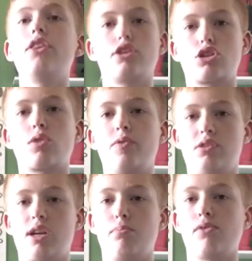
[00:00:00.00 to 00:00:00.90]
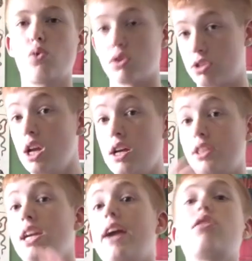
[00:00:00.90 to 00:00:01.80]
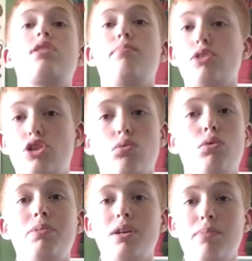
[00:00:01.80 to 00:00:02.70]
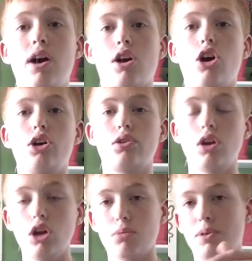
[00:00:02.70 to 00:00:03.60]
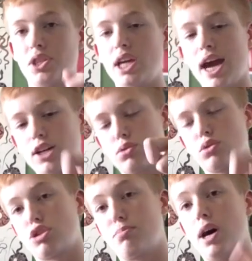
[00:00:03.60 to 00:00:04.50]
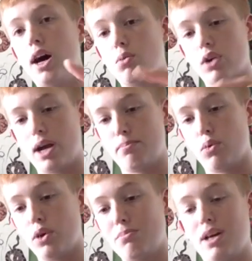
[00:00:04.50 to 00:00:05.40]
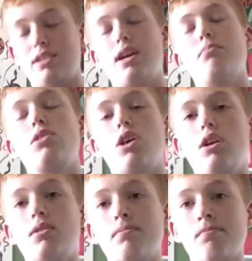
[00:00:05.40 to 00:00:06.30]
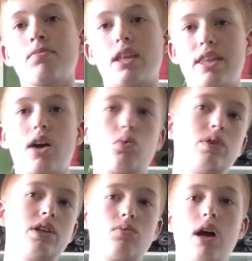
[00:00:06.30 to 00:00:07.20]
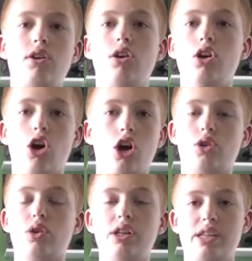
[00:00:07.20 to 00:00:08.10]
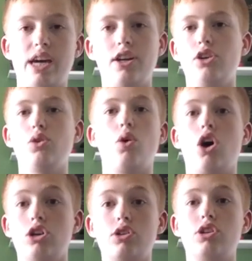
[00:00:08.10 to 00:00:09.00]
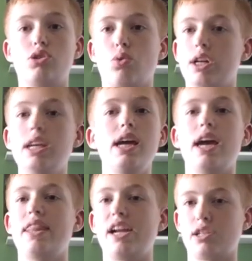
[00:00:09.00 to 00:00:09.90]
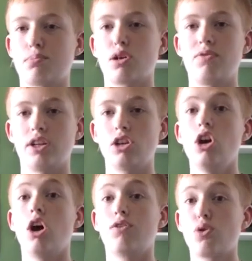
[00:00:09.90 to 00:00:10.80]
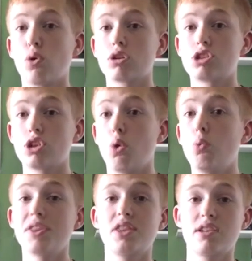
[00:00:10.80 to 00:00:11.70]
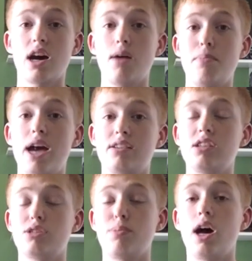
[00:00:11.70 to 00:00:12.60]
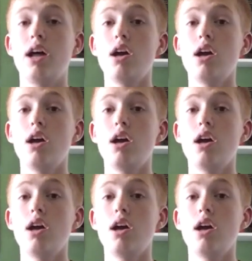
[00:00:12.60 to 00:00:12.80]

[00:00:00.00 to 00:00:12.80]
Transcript: the surface temp, of course. The air temperature will be about 100, but the actual spot where I point my temp gun, that'll read around 110 to 120, and that is perfect. Of course, though, with this hot basking spot,